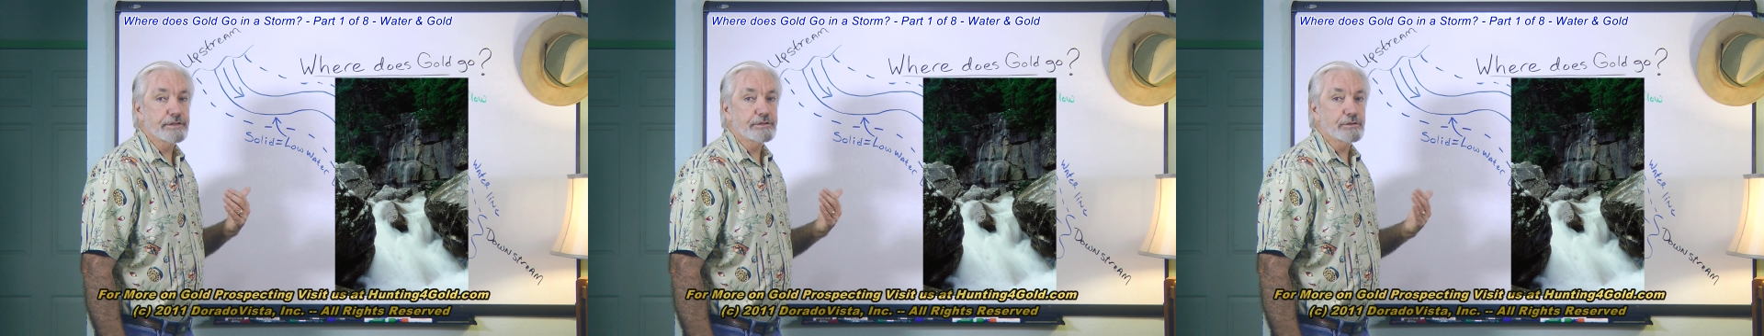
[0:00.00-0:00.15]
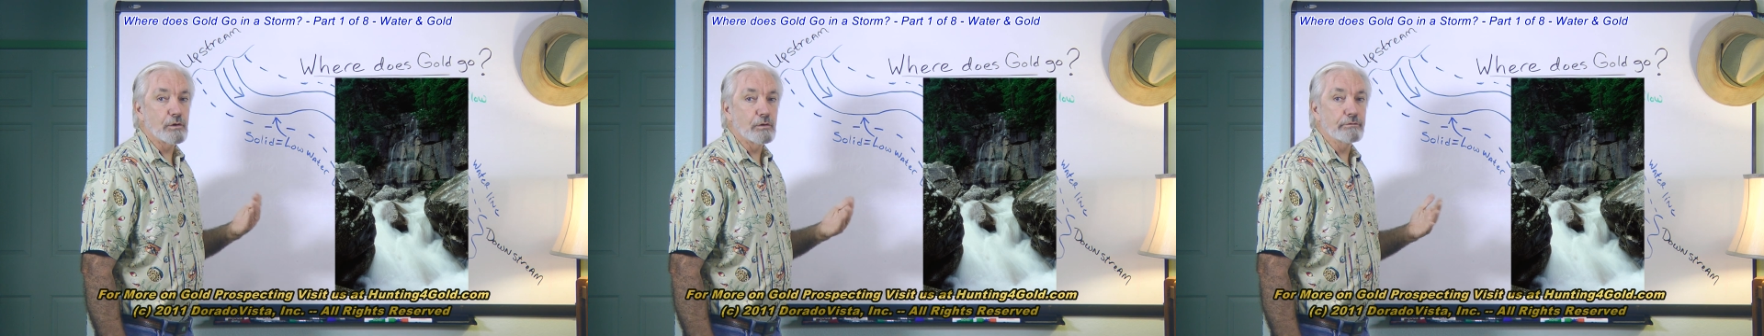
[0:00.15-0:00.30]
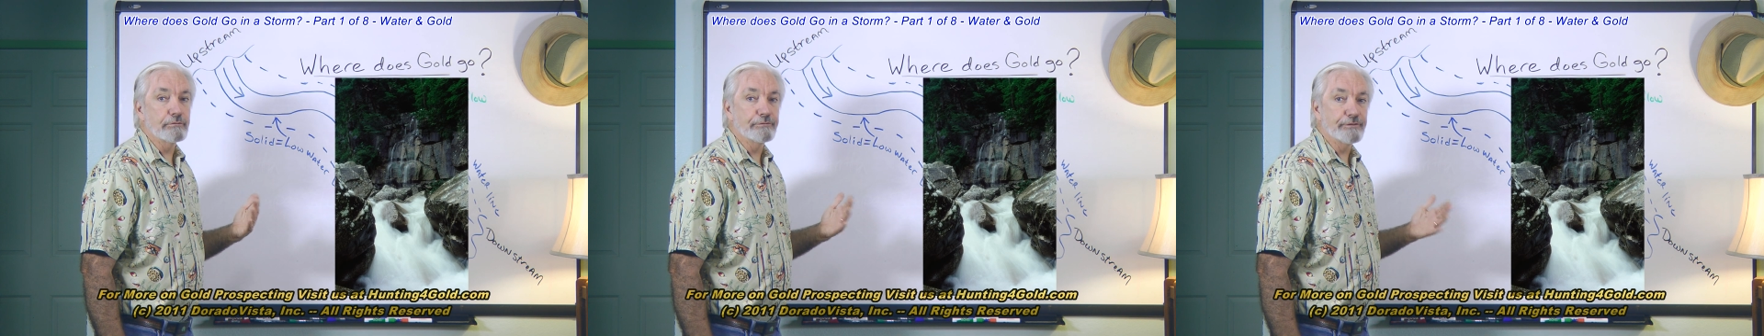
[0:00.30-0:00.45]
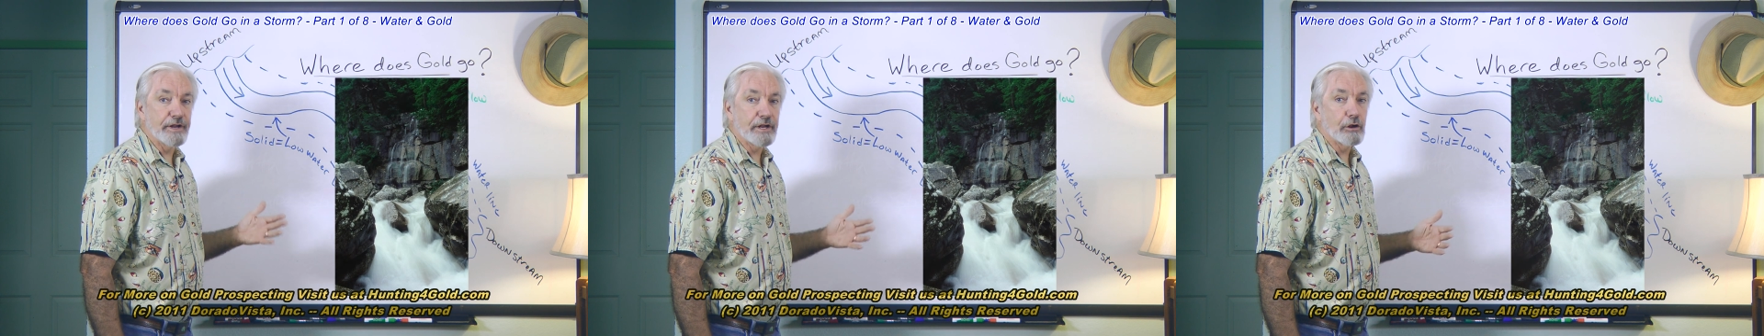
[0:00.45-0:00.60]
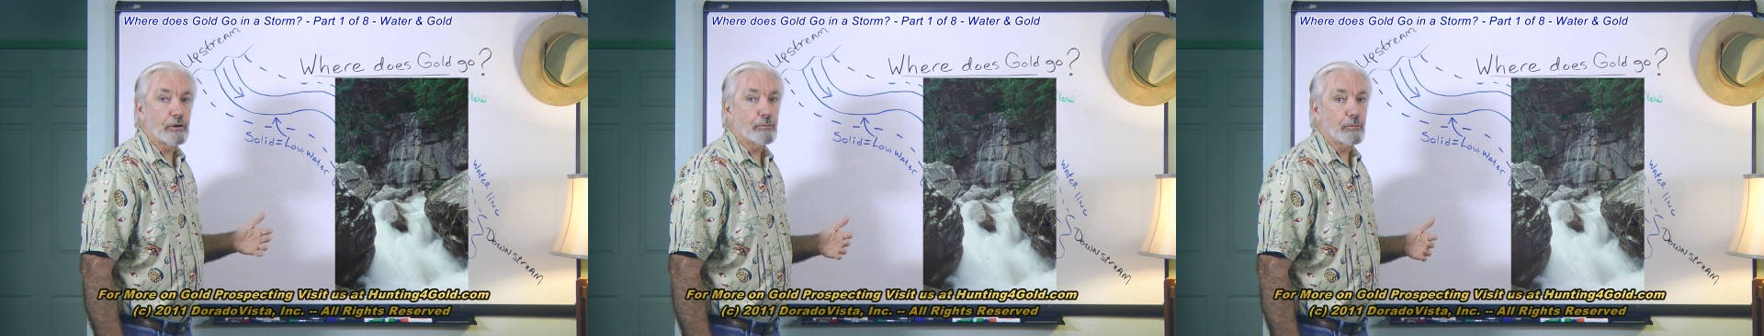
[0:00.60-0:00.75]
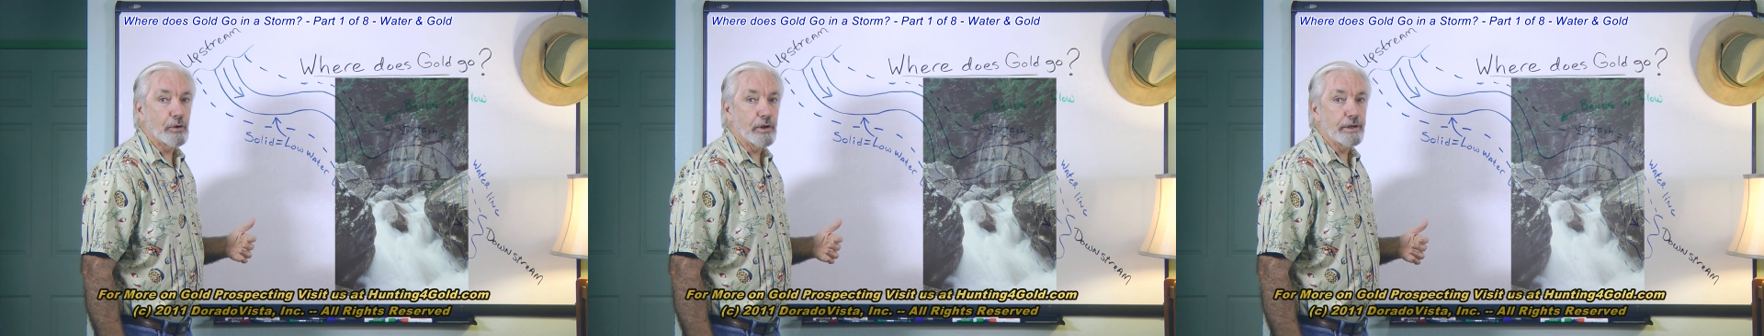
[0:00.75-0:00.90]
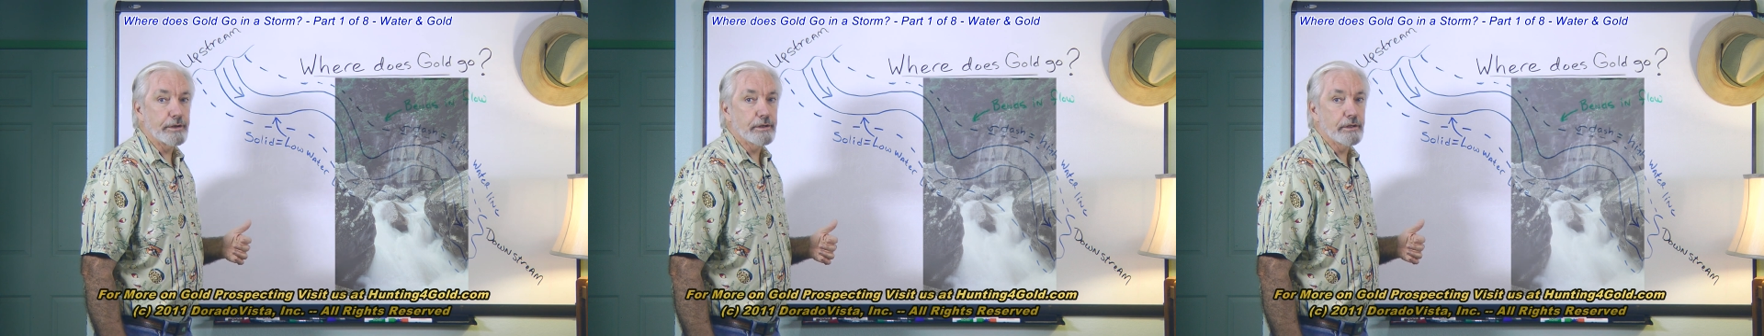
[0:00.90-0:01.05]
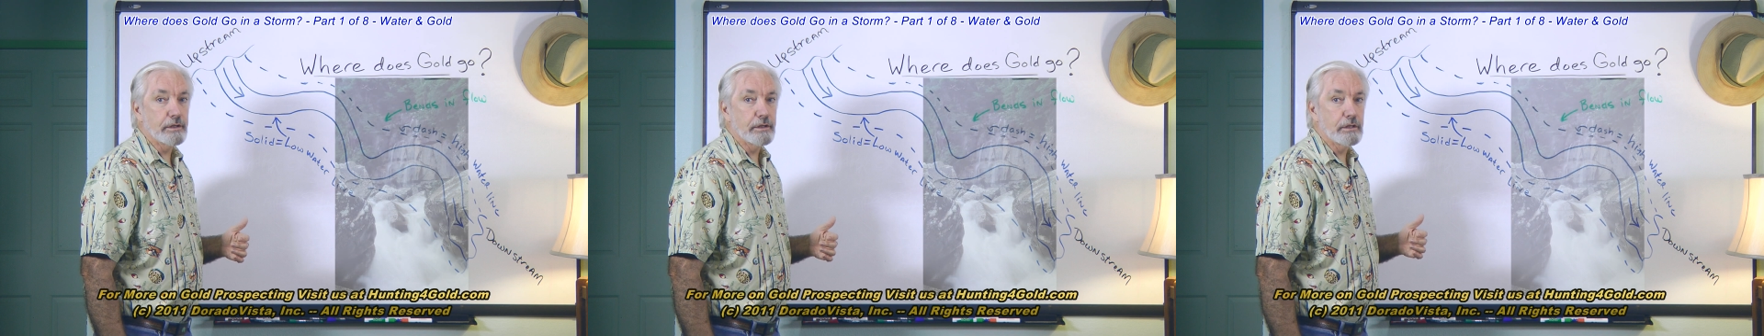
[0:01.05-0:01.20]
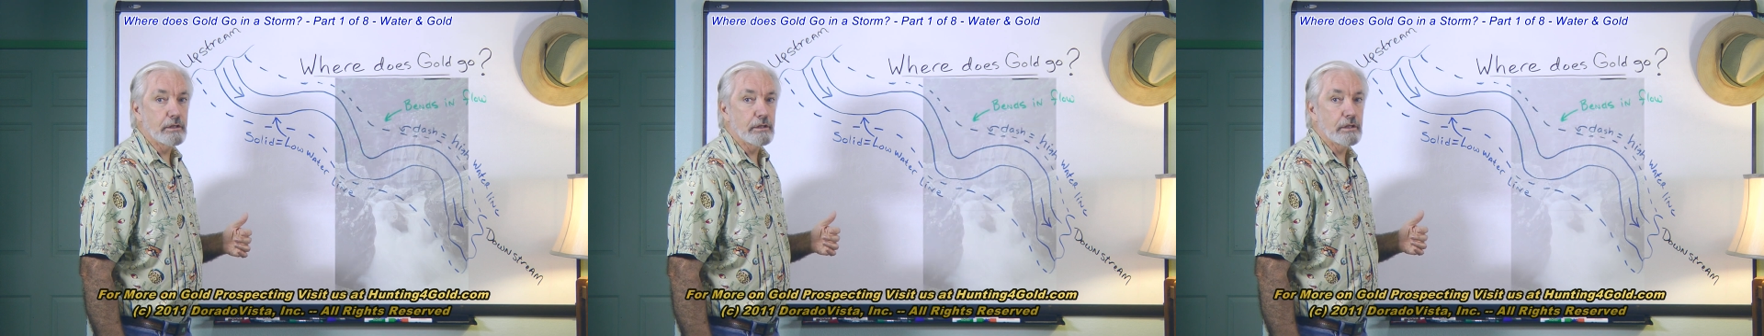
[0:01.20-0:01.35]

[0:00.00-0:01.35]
its own fingerprint,